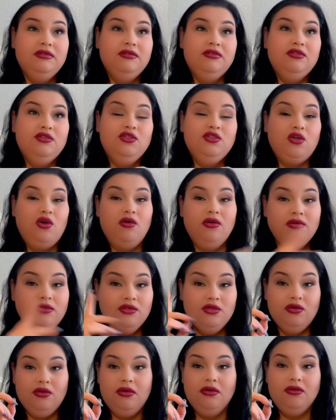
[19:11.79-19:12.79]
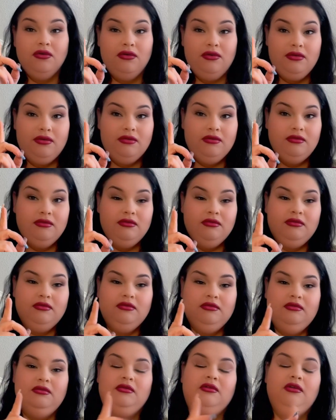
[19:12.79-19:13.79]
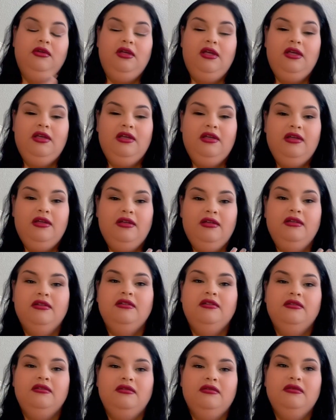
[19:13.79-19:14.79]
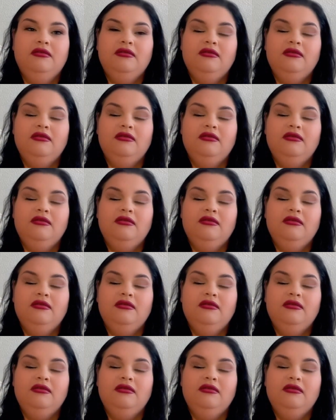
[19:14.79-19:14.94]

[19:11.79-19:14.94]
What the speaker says: Saw a turtle and